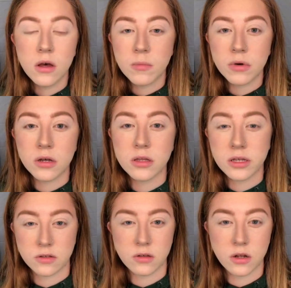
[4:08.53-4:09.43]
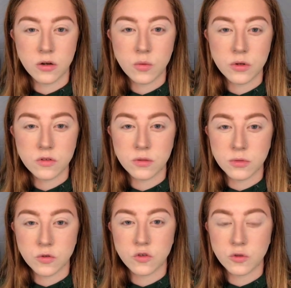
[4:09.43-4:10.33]
but like I said, I don't want
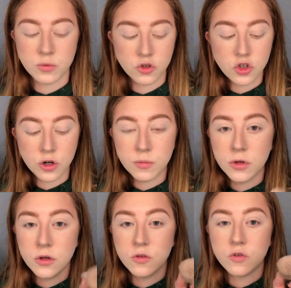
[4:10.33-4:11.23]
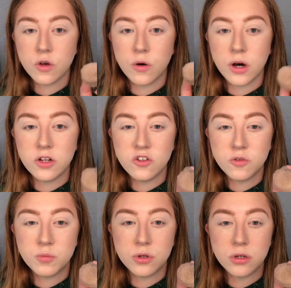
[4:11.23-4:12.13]
something super sharp, so I just
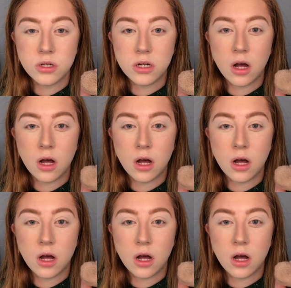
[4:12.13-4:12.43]
put